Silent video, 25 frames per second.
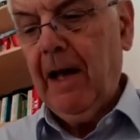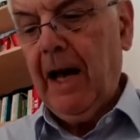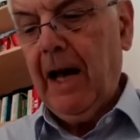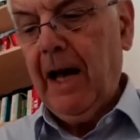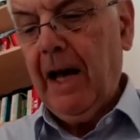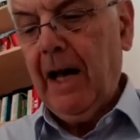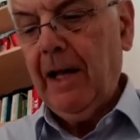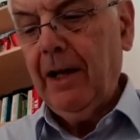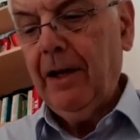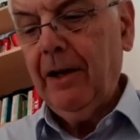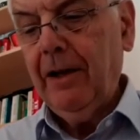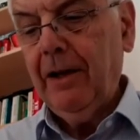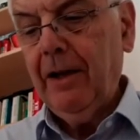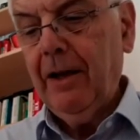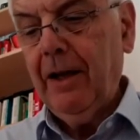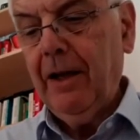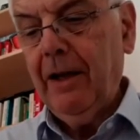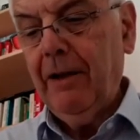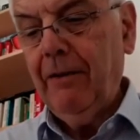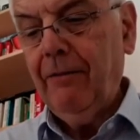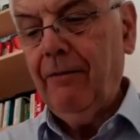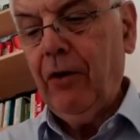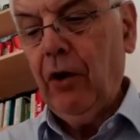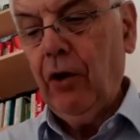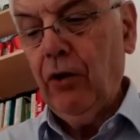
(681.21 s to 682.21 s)
And
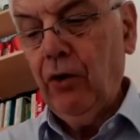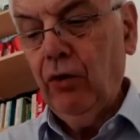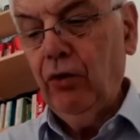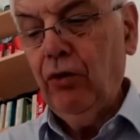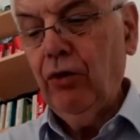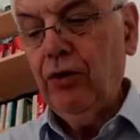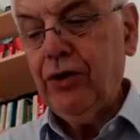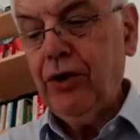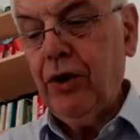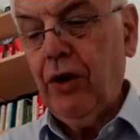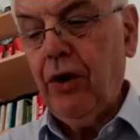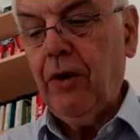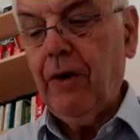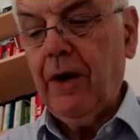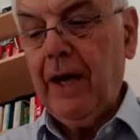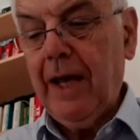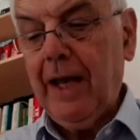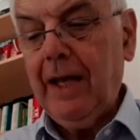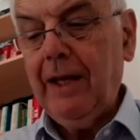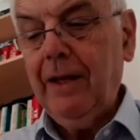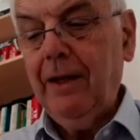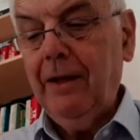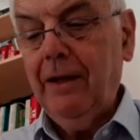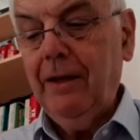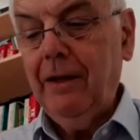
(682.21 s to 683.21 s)
for those who are
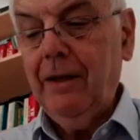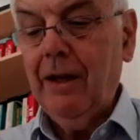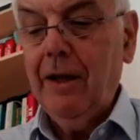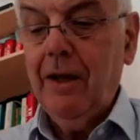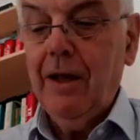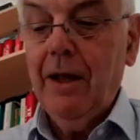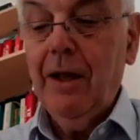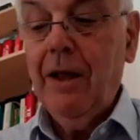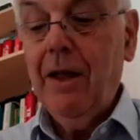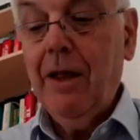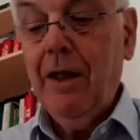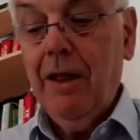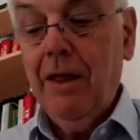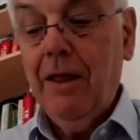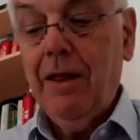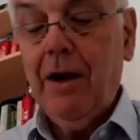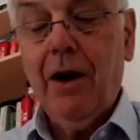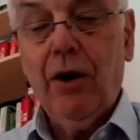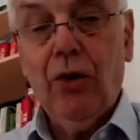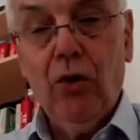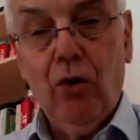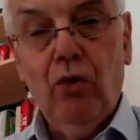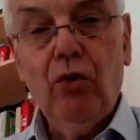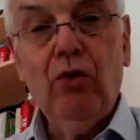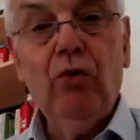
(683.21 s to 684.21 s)
in
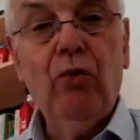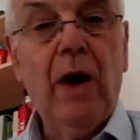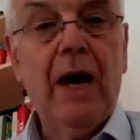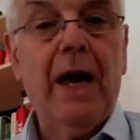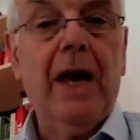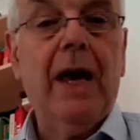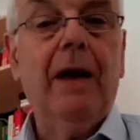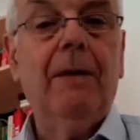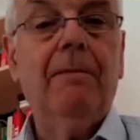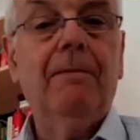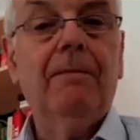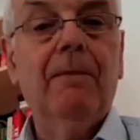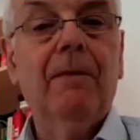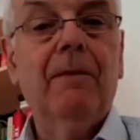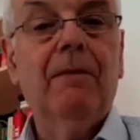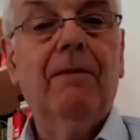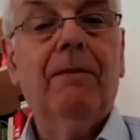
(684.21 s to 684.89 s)
their own way,